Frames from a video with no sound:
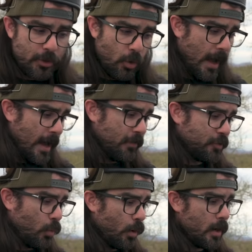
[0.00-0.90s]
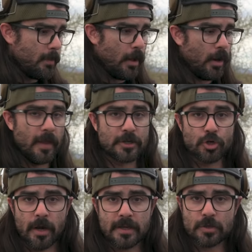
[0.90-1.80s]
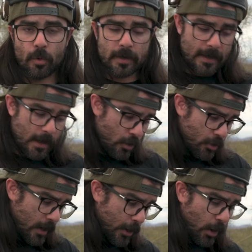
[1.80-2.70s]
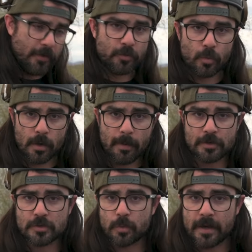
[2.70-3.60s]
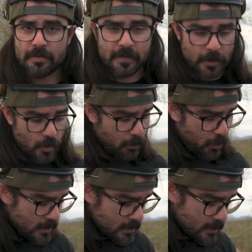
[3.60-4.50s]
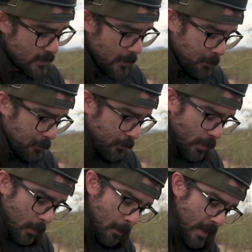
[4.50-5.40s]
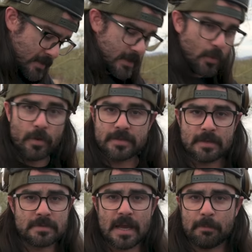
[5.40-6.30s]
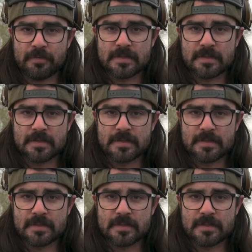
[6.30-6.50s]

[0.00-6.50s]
don't have to worry about electronics going down. I don't have to worry about sweaty fingerprints messing with some type of a